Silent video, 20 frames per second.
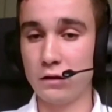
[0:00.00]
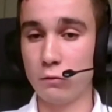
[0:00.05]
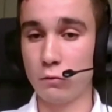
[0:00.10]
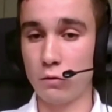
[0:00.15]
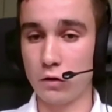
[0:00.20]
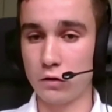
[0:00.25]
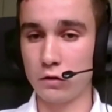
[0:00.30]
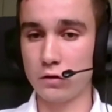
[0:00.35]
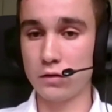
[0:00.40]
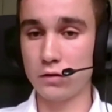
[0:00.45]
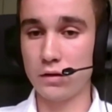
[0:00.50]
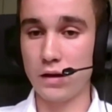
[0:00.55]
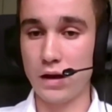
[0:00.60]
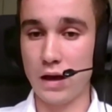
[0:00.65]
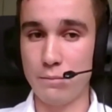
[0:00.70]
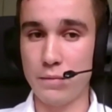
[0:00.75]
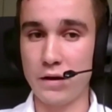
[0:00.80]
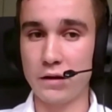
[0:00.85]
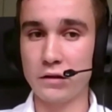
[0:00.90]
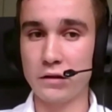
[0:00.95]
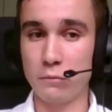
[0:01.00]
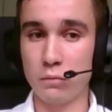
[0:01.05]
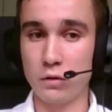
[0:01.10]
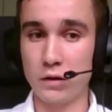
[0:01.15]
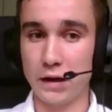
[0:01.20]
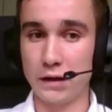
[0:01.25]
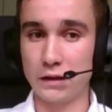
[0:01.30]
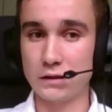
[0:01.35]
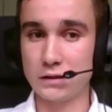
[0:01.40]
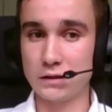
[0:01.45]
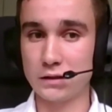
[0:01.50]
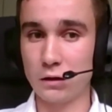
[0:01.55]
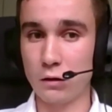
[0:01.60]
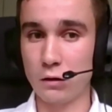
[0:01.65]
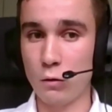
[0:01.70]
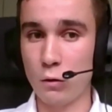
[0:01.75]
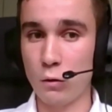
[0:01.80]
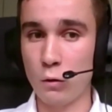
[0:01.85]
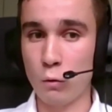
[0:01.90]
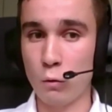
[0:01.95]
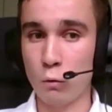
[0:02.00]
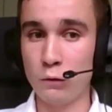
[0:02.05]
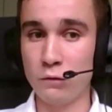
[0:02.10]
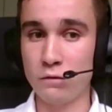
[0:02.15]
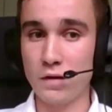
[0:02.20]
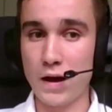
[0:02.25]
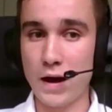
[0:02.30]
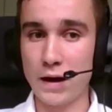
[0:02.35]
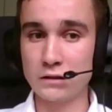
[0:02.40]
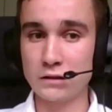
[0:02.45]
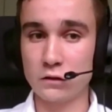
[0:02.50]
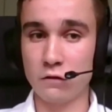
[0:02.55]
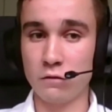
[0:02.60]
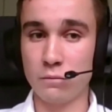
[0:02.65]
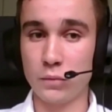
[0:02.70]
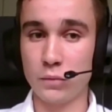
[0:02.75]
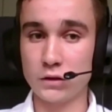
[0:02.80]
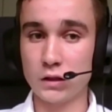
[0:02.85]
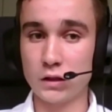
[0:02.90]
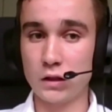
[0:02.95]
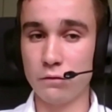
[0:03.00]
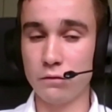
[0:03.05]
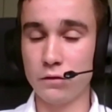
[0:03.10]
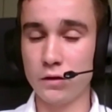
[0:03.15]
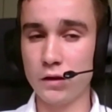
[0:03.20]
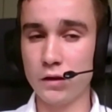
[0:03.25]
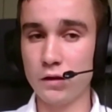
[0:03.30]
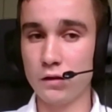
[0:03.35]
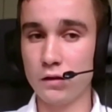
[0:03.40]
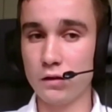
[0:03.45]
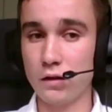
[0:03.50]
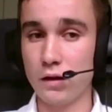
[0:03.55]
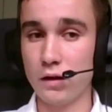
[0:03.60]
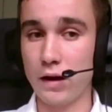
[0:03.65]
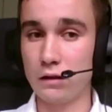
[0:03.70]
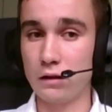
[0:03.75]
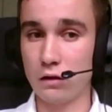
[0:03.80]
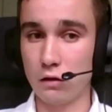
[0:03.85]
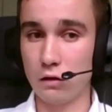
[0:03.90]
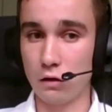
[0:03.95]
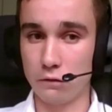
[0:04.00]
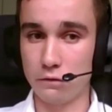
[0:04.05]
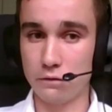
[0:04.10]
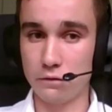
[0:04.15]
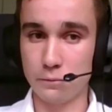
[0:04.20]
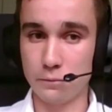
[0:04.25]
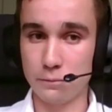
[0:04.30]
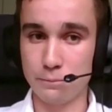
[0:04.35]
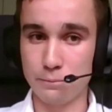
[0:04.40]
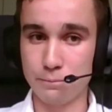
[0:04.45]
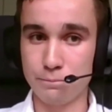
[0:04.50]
the world a better place with acts of positivity and love."